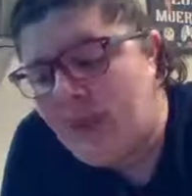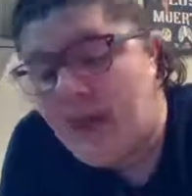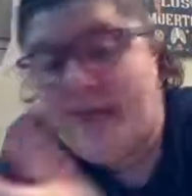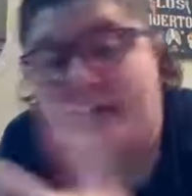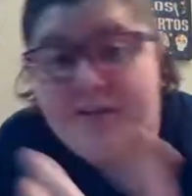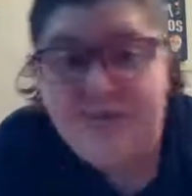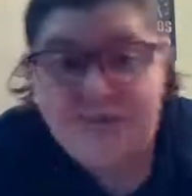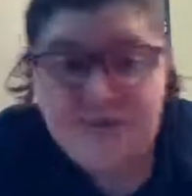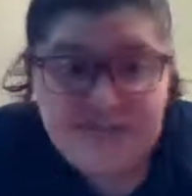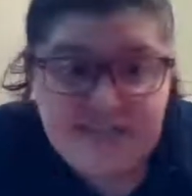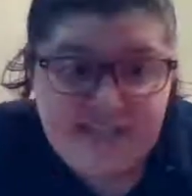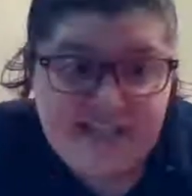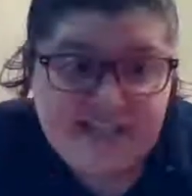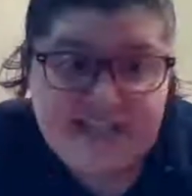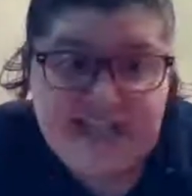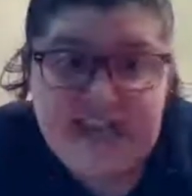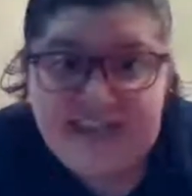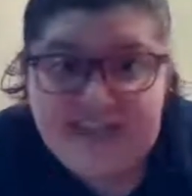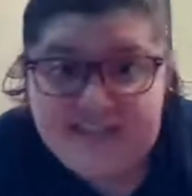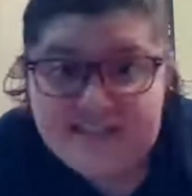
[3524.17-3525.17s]
I used the
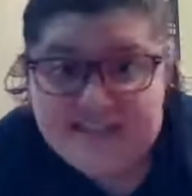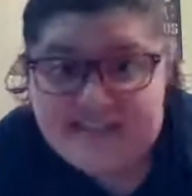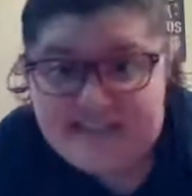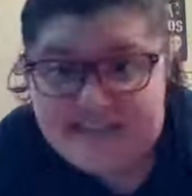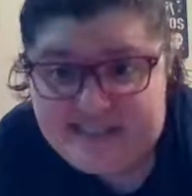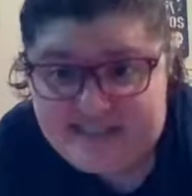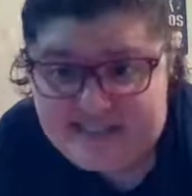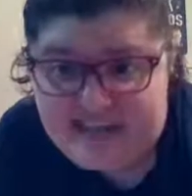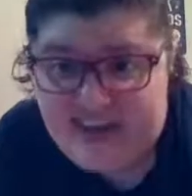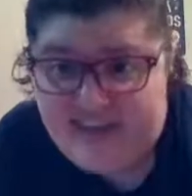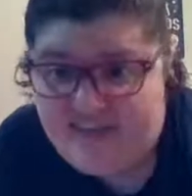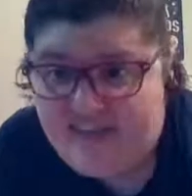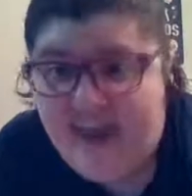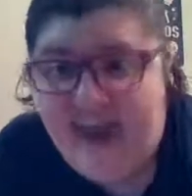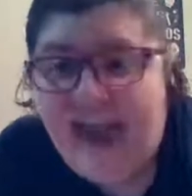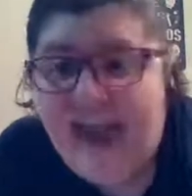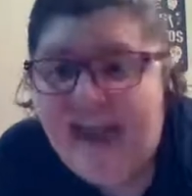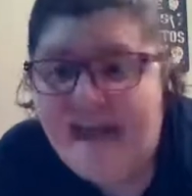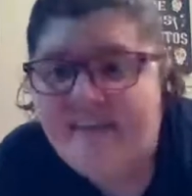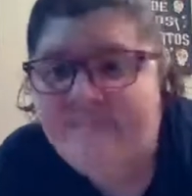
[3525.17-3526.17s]
Italian zest today.
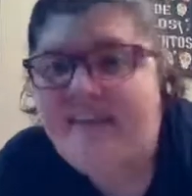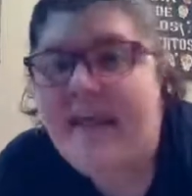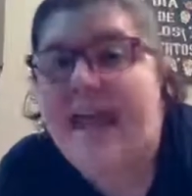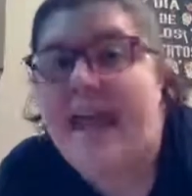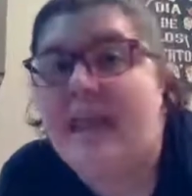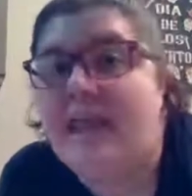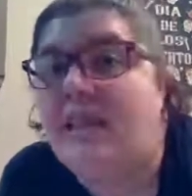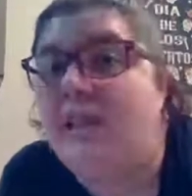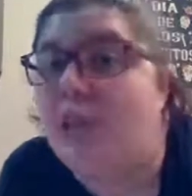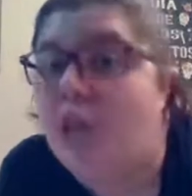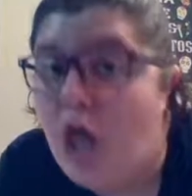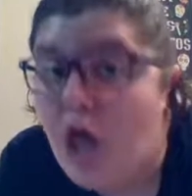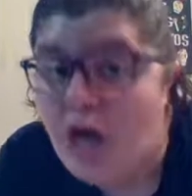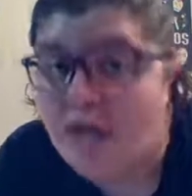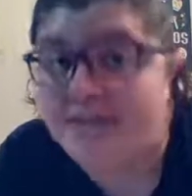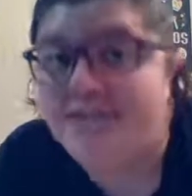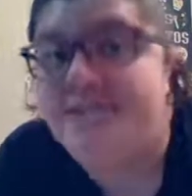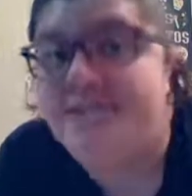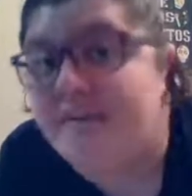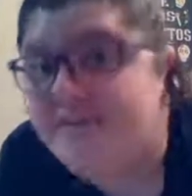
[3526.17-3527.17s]
They have a
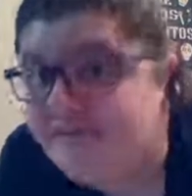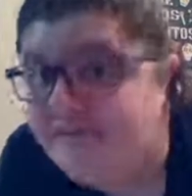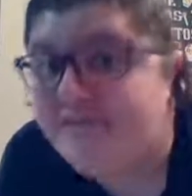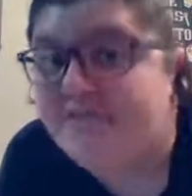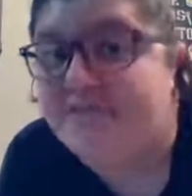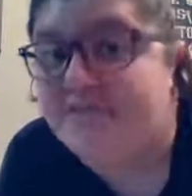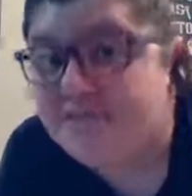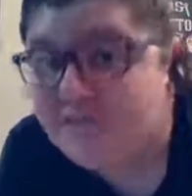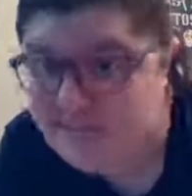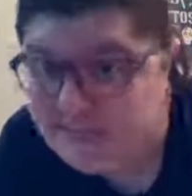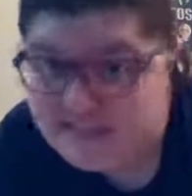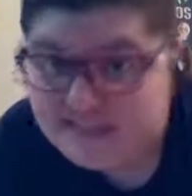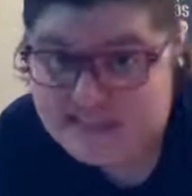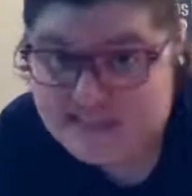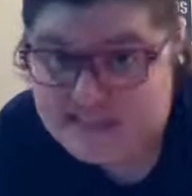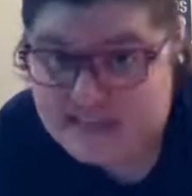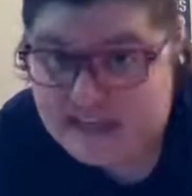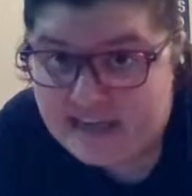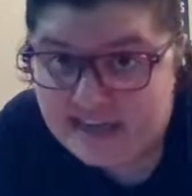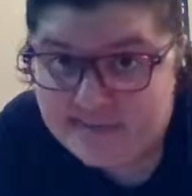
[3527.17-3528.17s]
lot of different
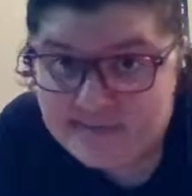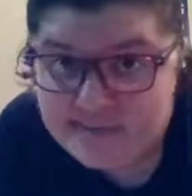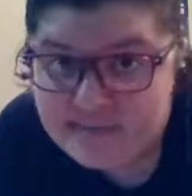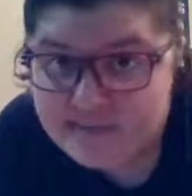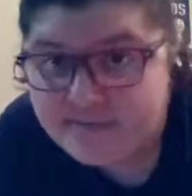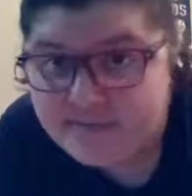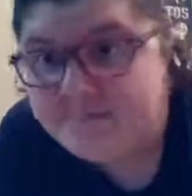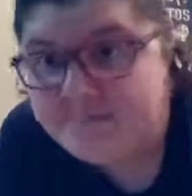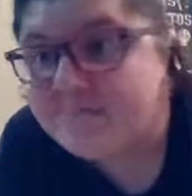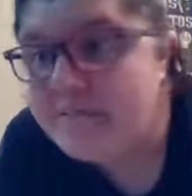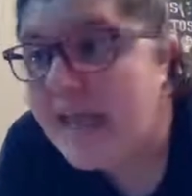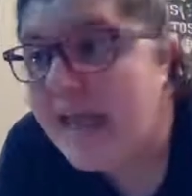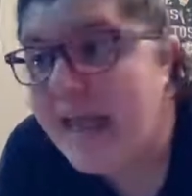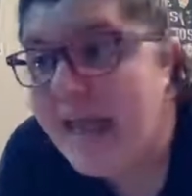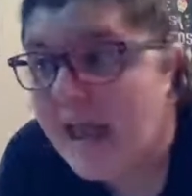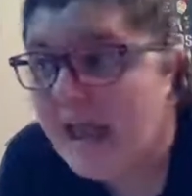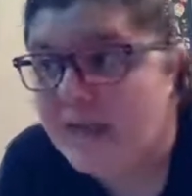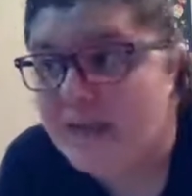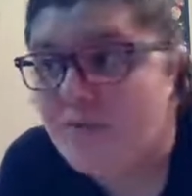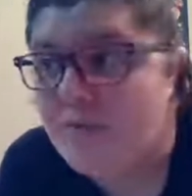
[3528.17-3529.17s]
seasonings.
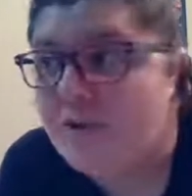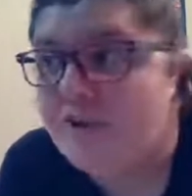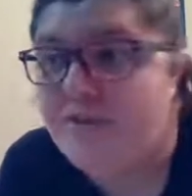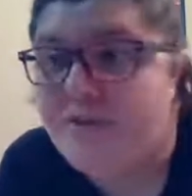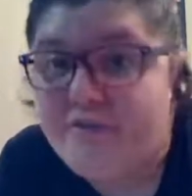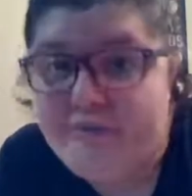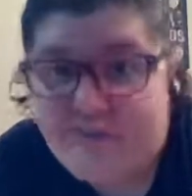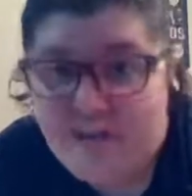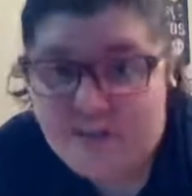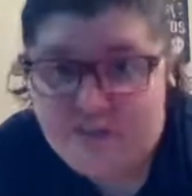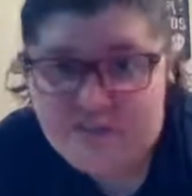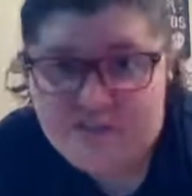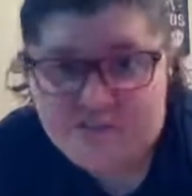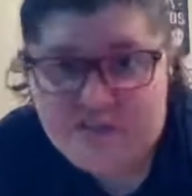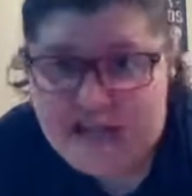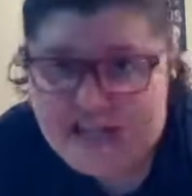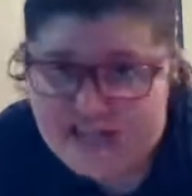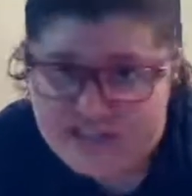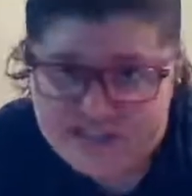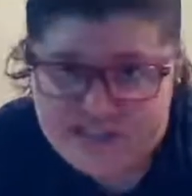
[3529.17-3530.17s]
Anyone who
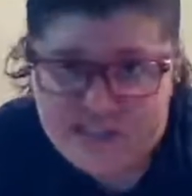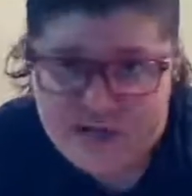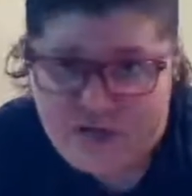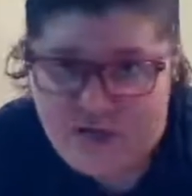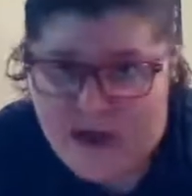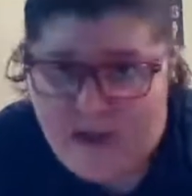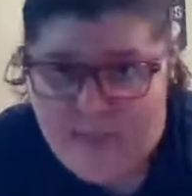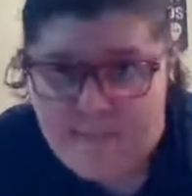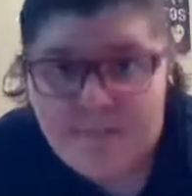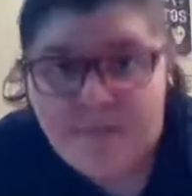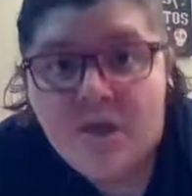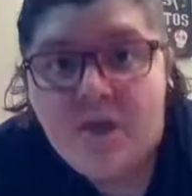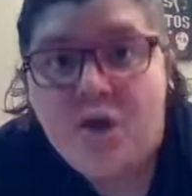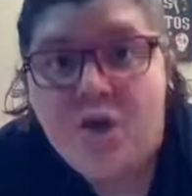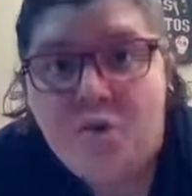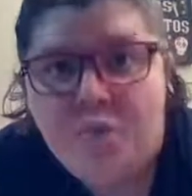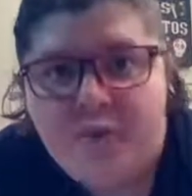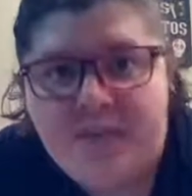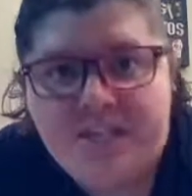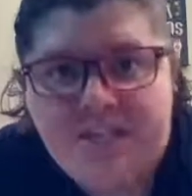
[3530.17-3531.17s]
follows my Instagram,
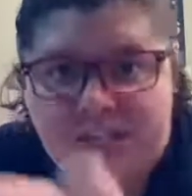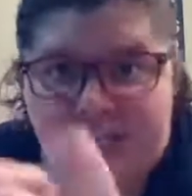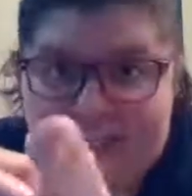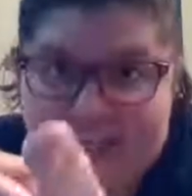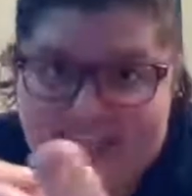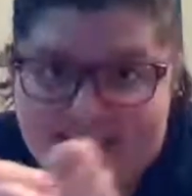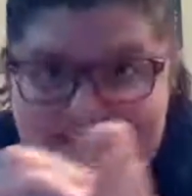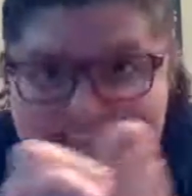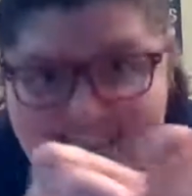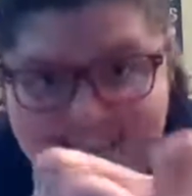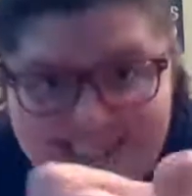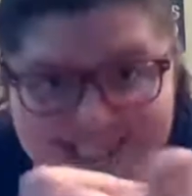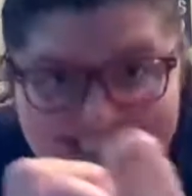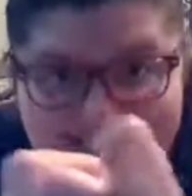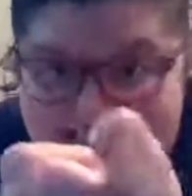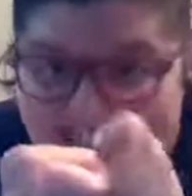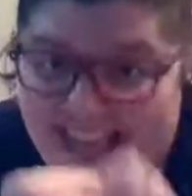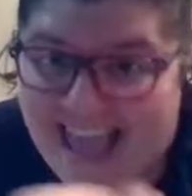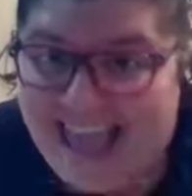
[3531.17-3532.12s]
which is,